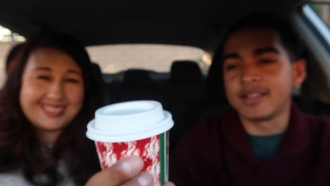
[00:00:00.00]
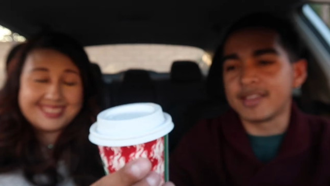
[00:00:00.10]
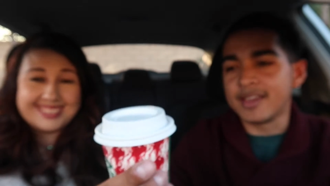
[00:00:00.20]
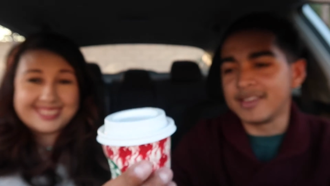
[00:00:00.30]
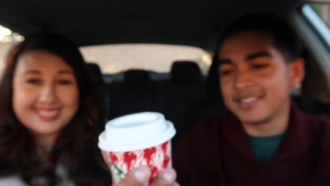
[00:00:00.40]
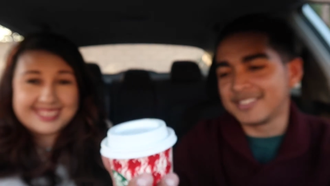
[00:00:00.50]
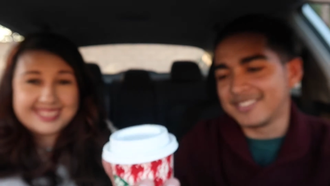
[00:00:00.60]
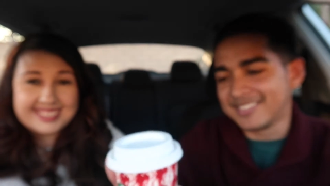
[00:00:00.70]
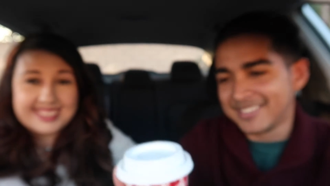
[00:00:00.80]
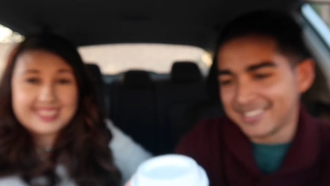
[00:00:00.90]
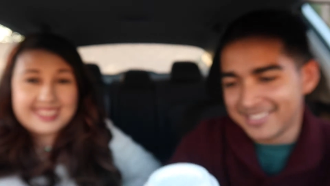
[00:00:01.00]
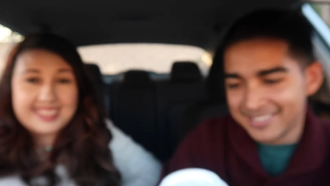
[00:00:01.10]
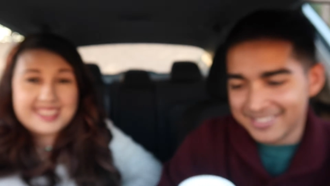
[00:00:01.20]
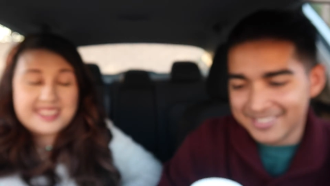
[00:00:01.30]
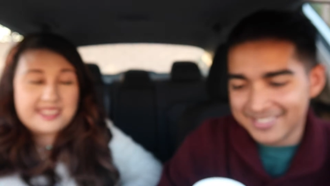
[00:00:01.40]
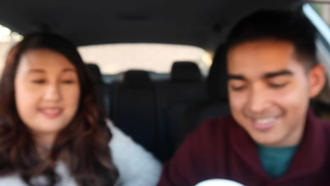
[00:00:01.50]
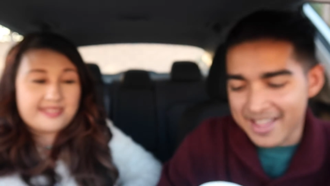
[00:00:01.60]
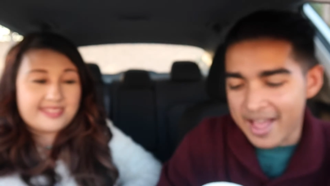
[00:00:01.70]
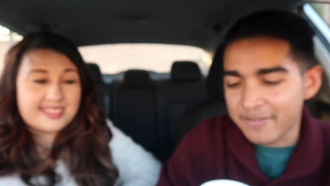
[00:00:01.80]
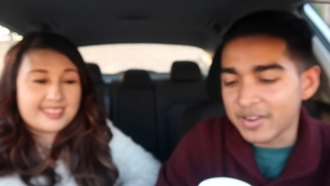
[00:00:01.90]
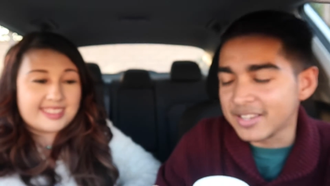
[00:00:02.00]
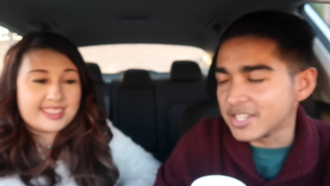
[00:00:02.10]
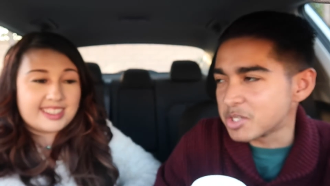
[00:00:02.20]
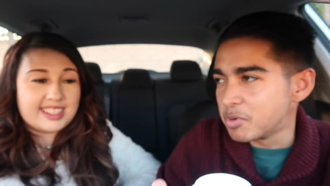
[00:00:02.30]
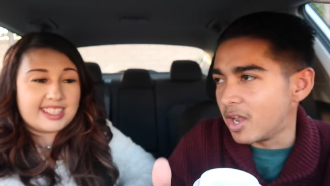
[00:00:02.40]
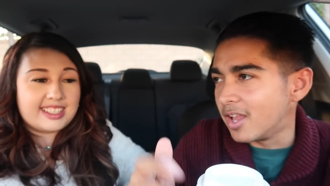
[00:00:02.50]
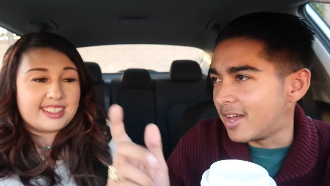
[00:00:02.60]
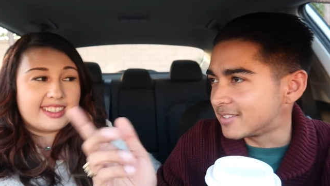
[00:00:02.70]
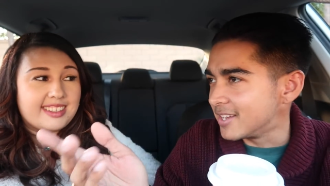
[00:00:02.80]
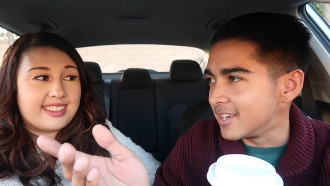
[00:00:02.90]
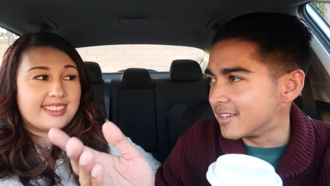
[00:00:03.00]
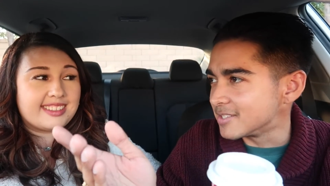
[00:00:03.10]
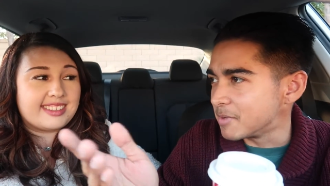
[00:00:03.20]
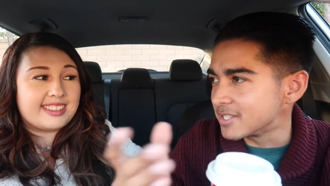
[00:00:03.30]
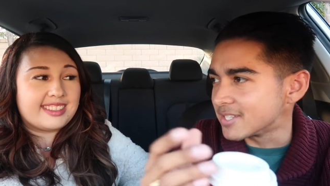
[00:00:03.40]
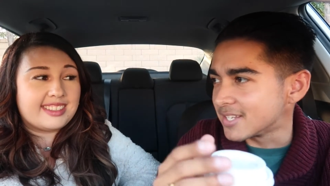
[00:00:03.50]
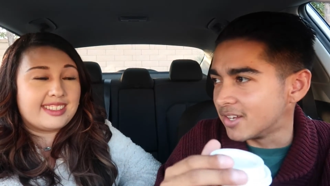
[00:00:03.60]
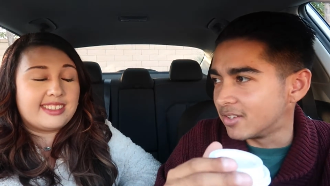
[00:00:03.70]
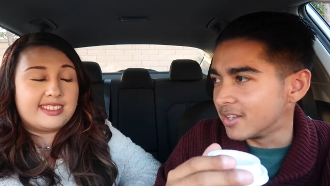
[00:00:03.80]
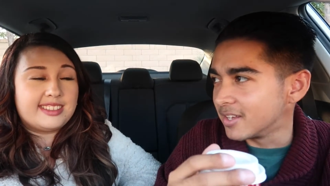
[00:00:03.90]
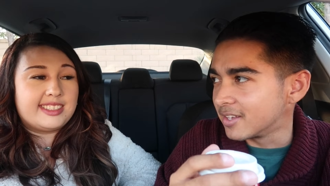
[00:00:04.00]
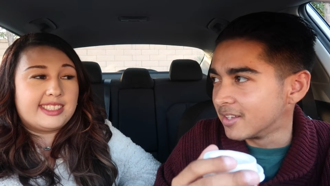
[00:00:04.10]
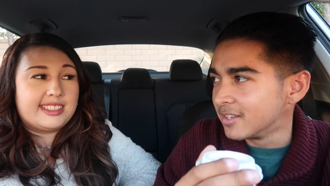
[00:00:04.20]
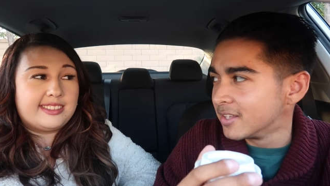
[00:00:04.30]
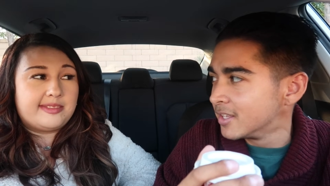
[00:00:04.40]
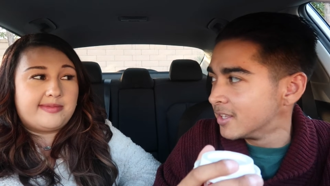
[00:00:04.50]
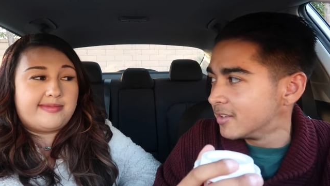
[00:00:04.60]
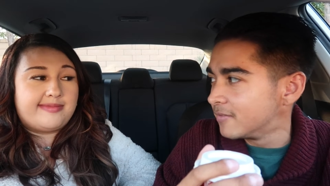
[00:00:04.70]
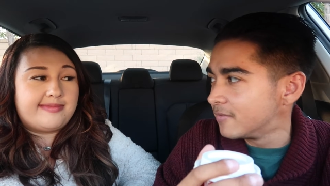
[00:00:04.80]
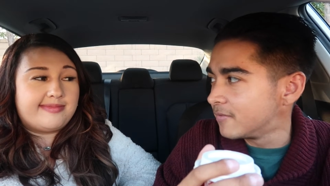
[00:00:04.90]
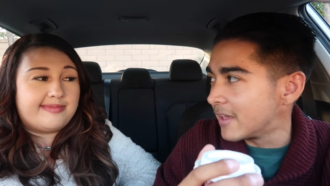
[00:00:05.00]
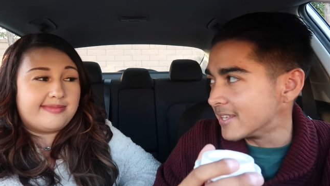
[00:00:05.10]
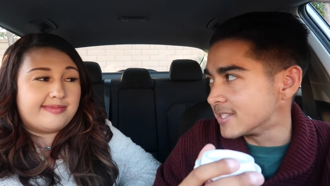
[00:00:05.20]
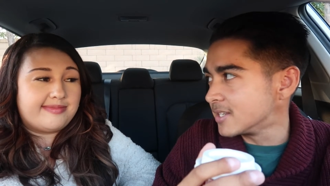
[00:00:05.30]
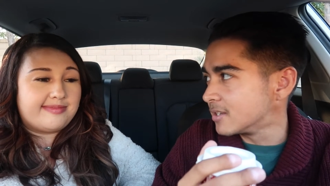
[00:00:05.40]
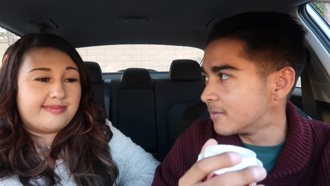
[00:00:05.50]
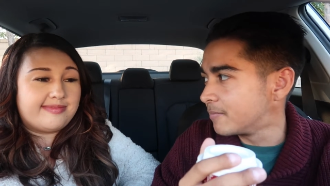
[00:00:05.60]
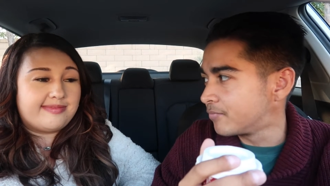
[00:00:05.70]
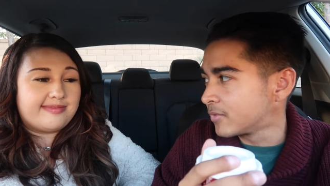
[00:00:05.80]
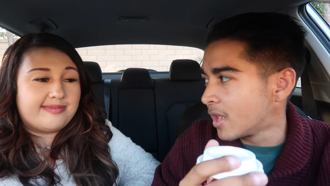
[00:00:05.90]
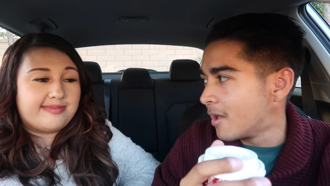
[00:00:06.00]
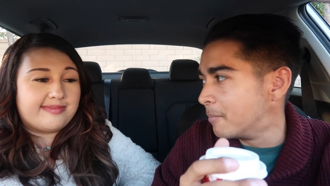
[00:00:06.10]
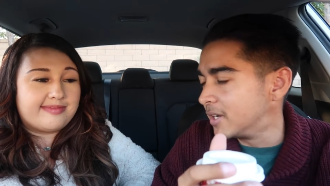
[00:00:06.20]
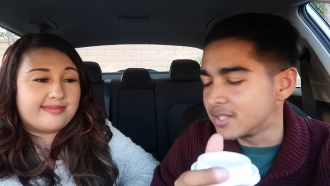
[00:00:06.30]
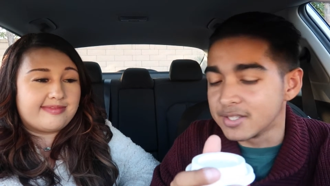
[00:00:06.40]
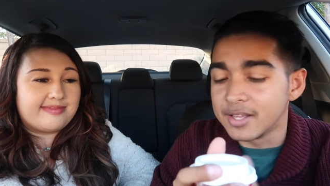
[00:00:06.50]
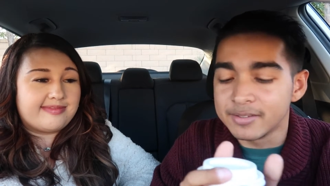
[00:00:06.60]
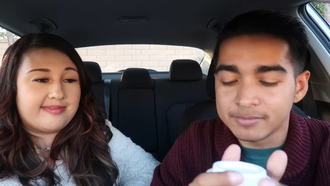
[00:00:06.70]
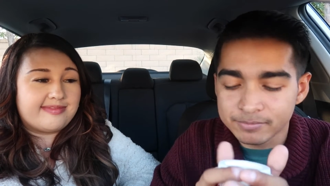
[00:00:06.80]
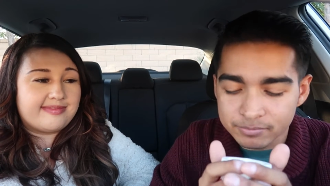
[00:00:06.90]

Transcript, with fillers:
Speaker 1: latte. I feel like I just put latte because it makes it sound like fancy, but it's not.